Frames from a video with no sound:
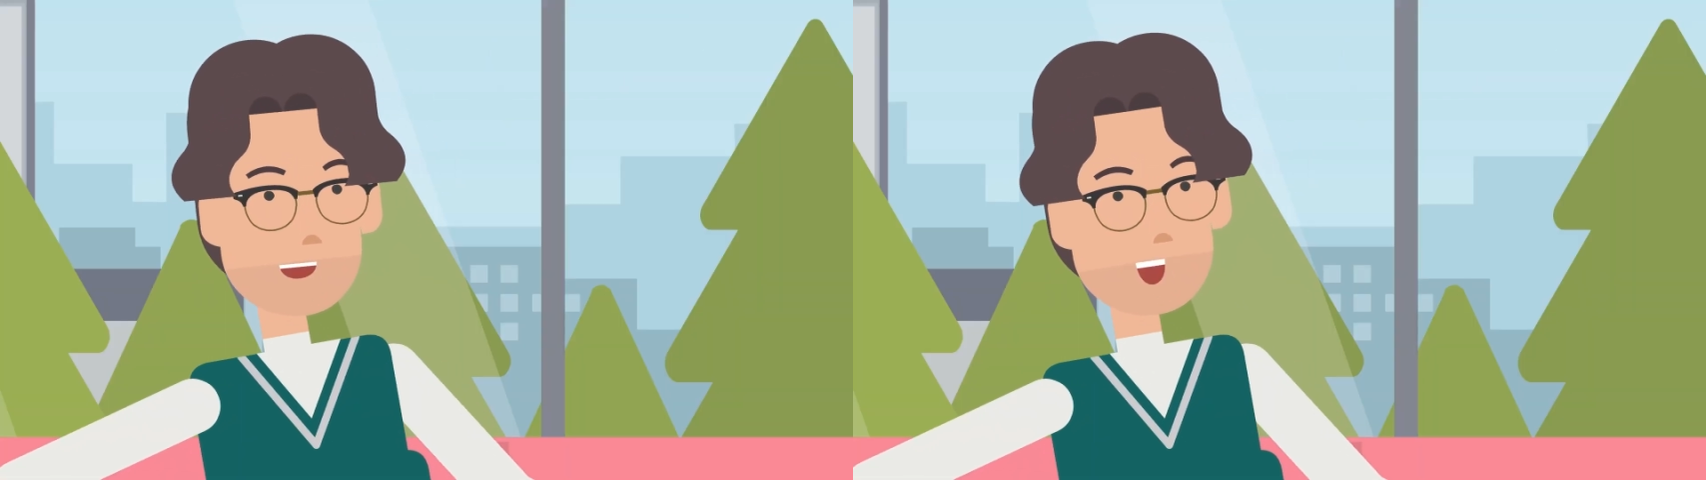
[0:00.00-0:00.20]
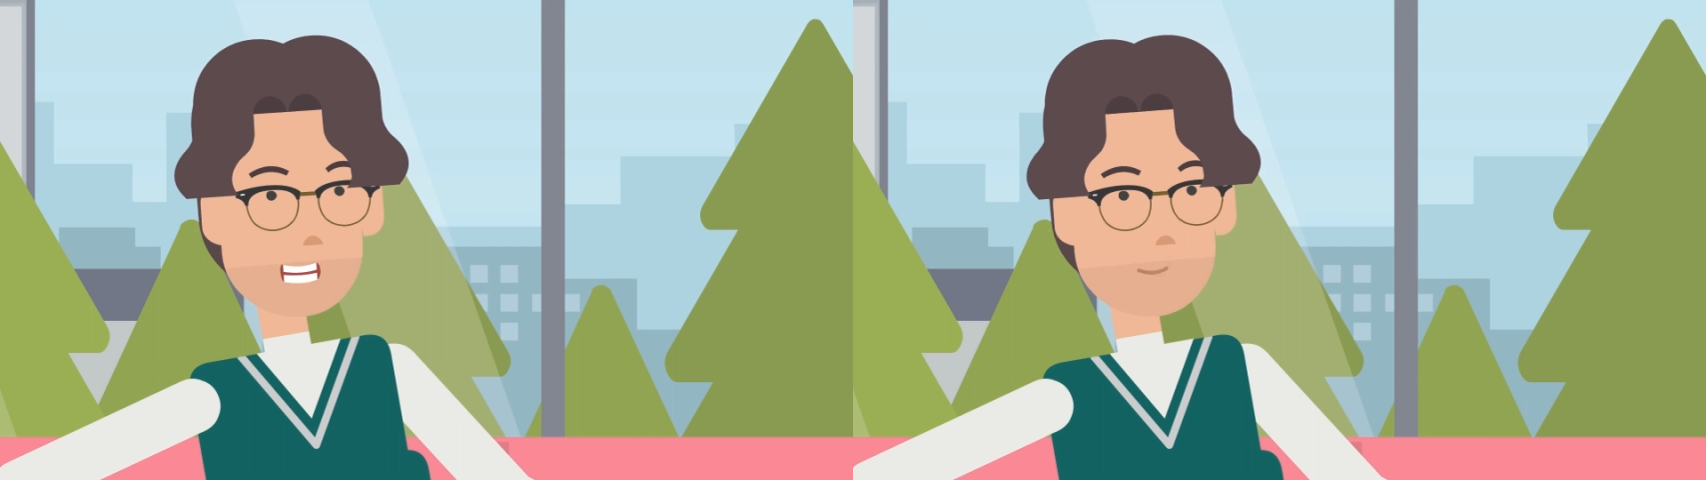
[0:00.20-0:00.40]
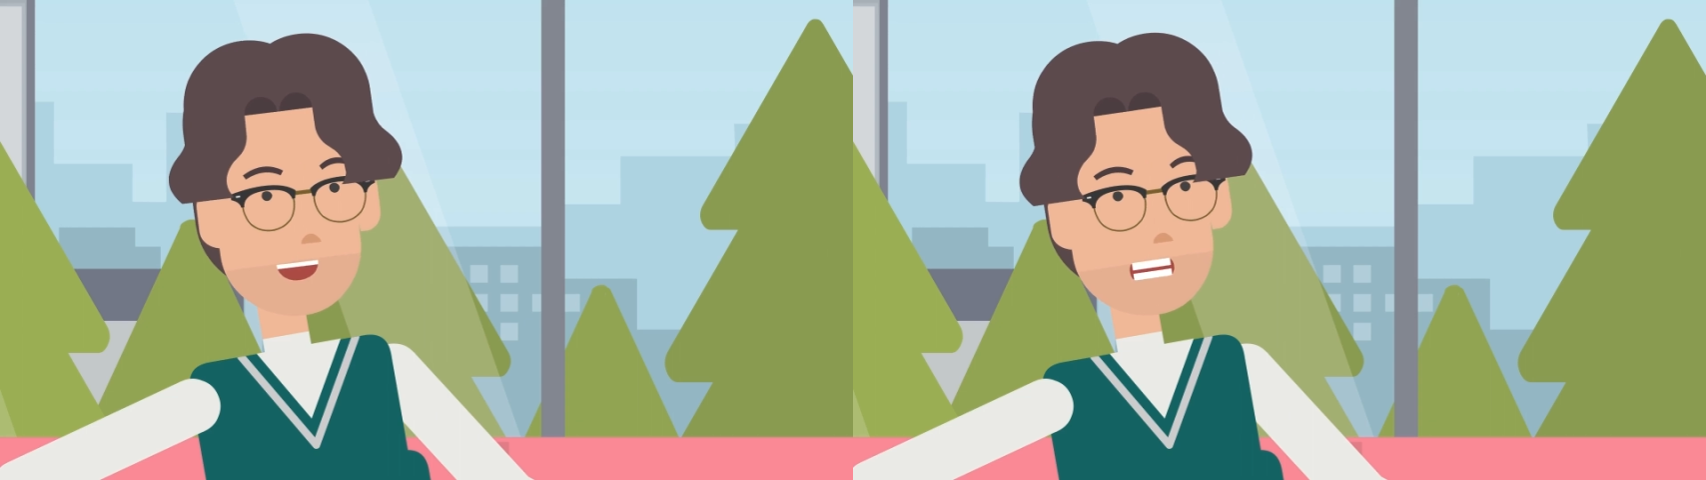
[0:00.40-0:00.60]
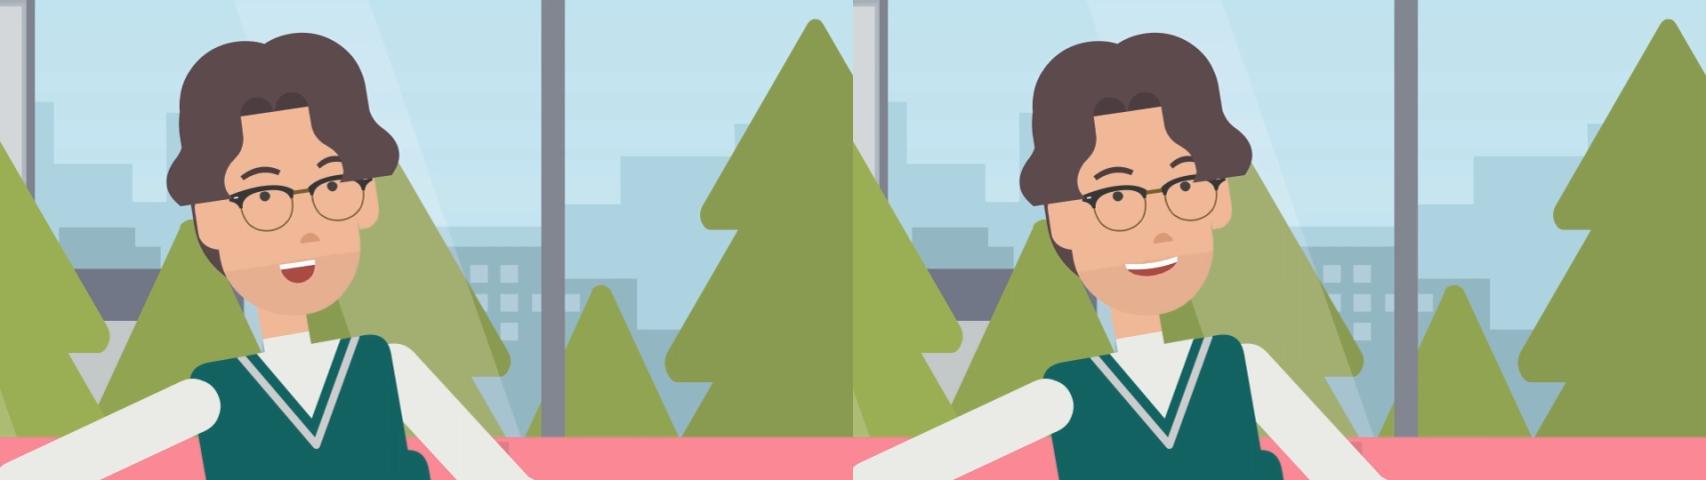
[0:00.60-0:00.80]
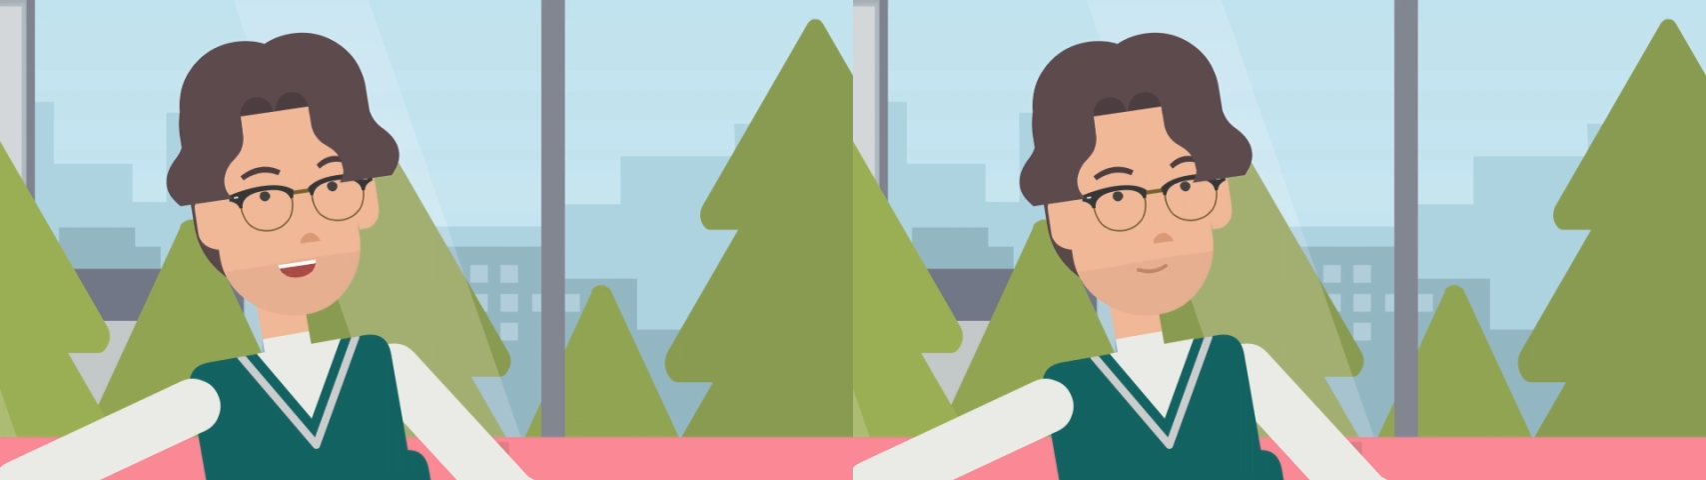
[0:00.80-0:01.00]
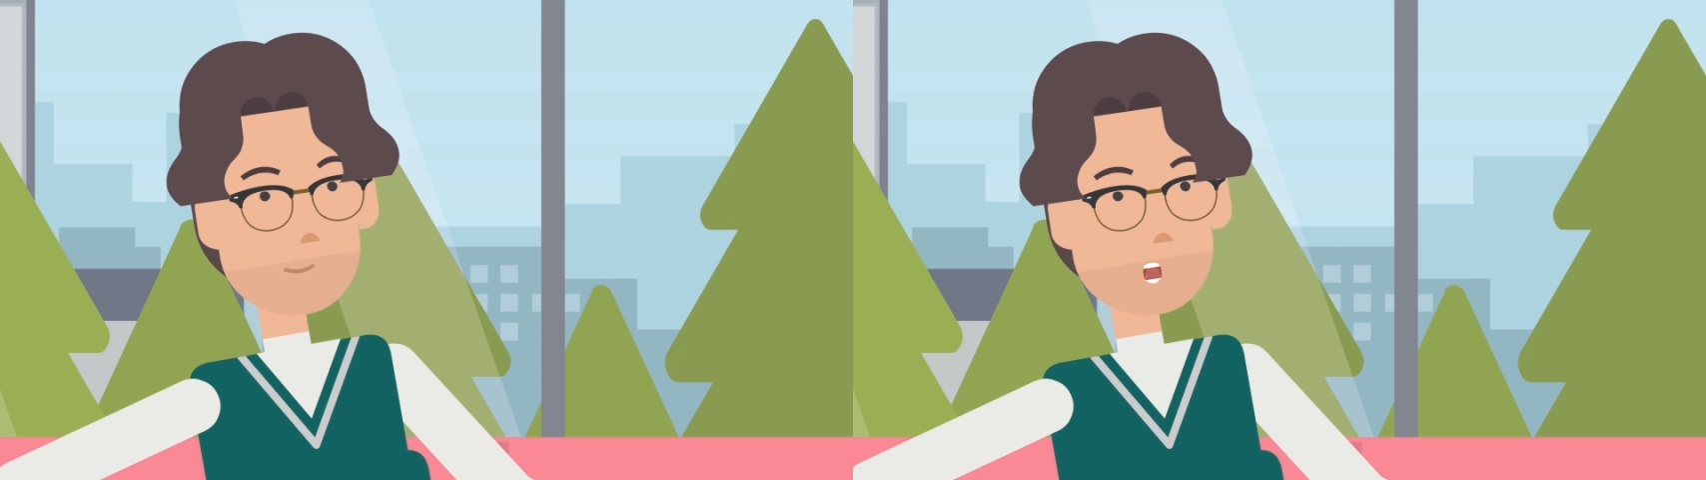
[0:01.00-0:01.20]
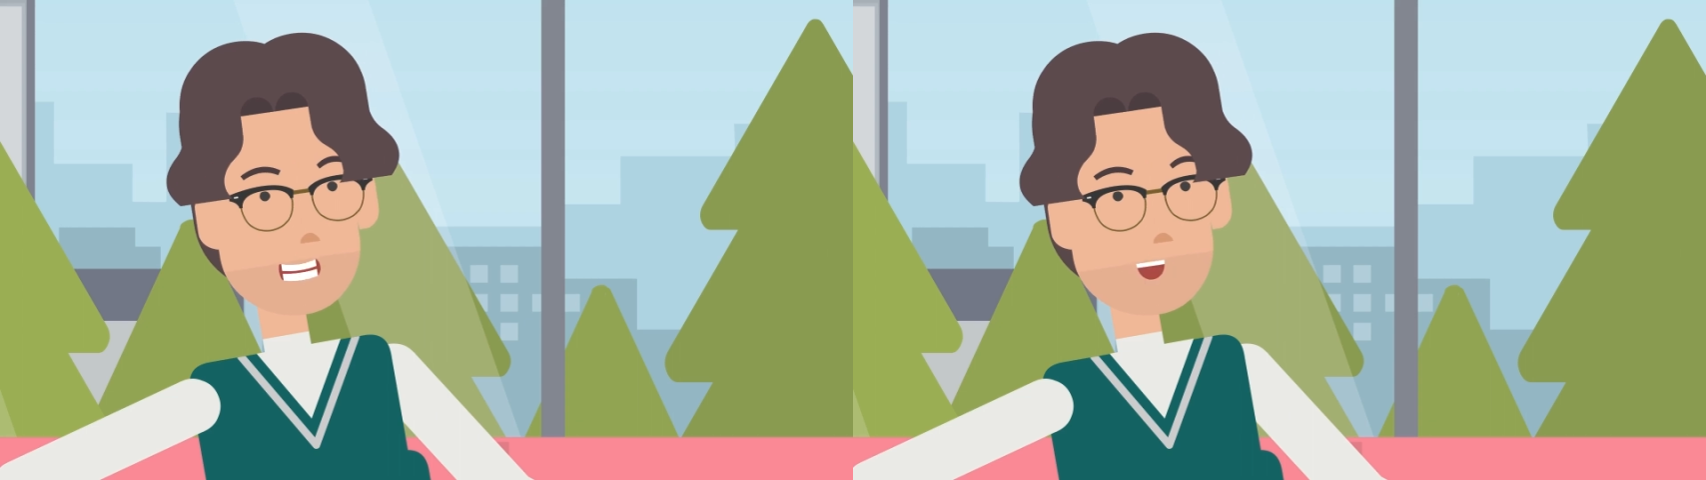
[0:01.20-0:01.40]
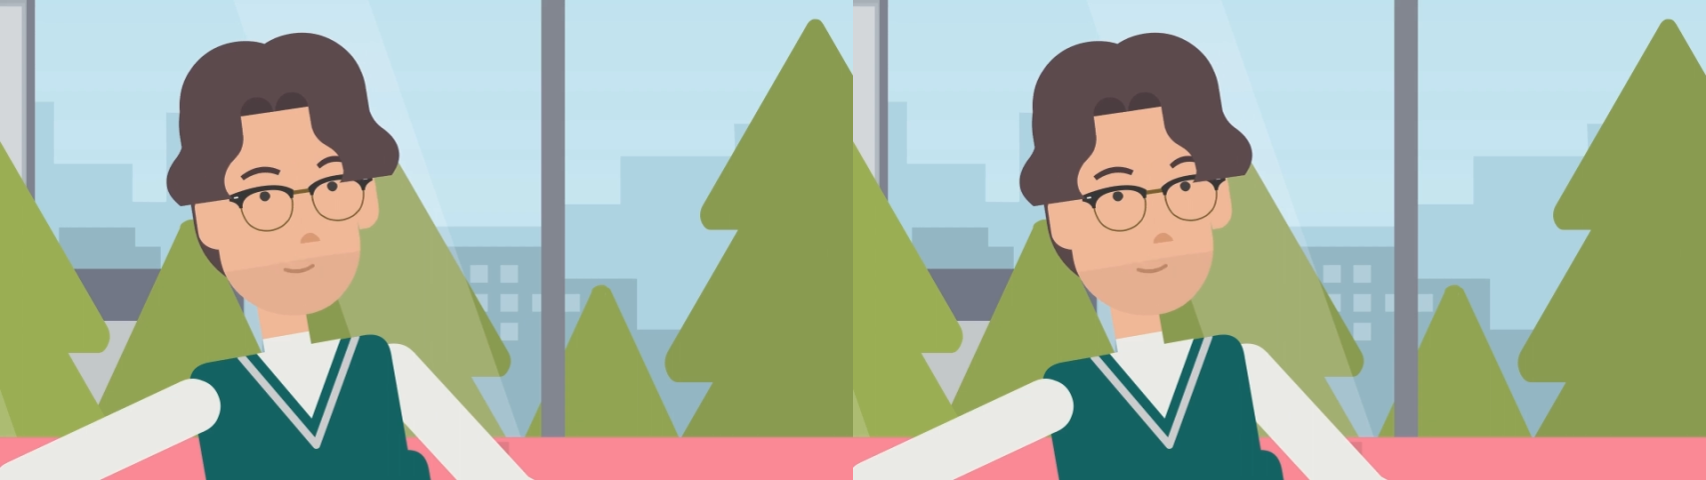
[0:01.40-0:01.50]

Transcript: is optimized for